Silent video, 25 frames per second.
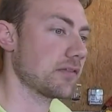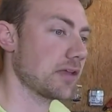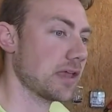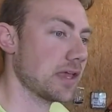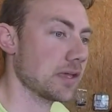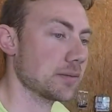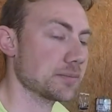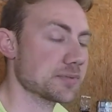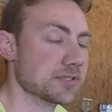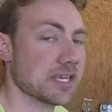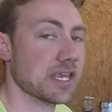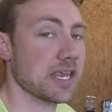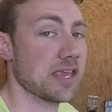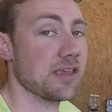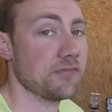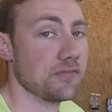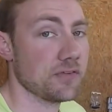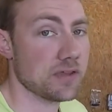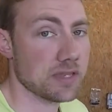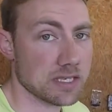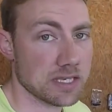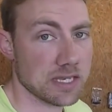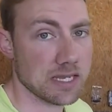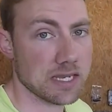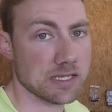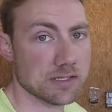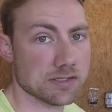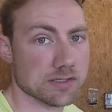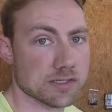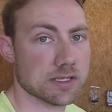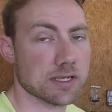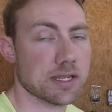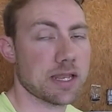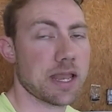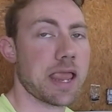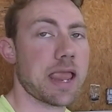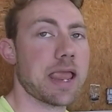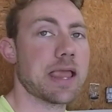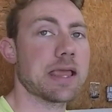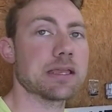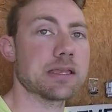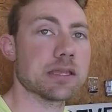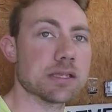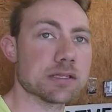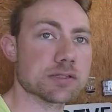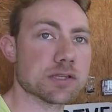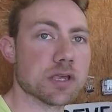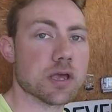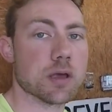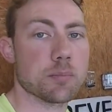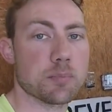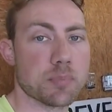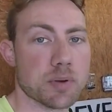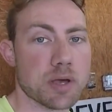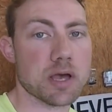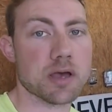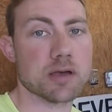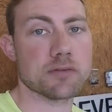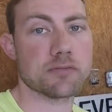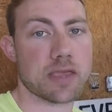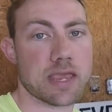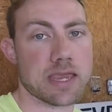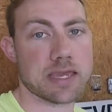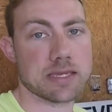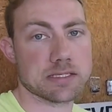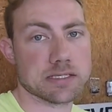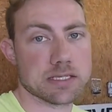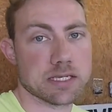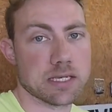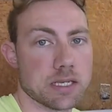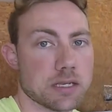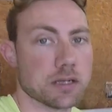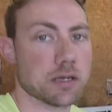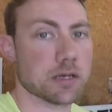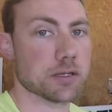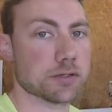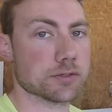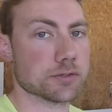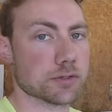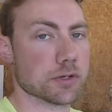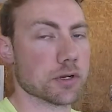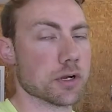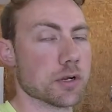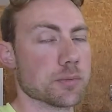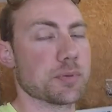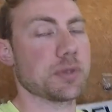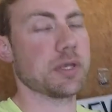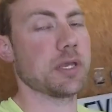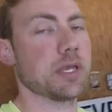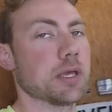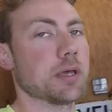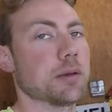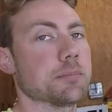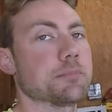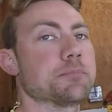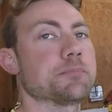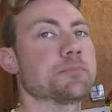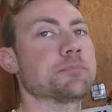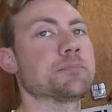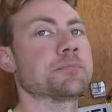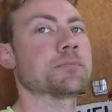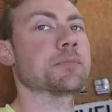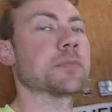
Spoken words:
amps if it needs it and it's above 1800 RPM.